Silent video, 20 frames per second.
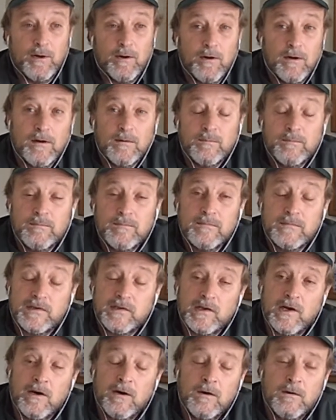an ARB.
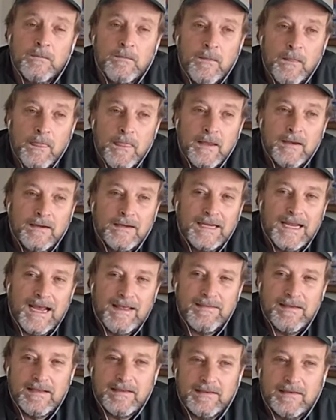So, yeah.